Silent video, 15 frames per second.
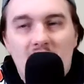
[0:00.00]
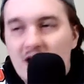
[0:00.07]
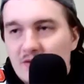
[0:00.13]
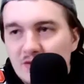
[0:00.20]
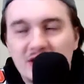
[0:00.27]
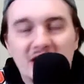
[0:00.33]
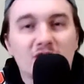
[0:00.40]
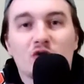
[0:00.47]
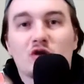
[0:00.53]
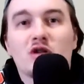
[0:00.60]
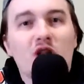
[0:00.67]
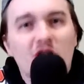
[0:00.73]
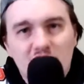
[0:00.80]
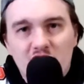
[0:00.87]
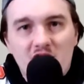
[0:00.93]
their
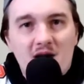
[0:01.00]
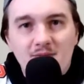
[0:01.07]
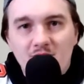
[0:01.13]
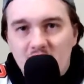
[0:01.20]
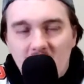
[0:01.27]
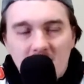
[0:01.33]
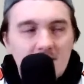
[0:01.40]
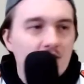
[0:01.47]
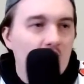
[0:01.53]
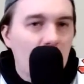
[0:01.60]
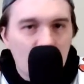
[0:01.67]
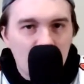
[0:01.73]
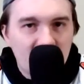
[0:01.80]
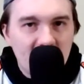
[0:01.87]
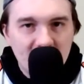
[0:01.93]
clutch time gene,
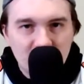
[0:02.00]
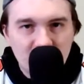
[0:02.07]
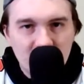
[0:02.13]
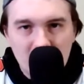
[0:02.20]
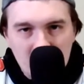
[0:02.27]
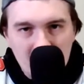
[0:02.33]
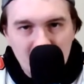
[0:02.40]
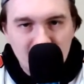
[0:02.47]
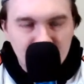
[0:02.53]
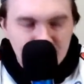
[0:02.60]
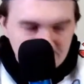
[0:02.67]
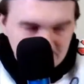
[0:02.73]
all that shit, right?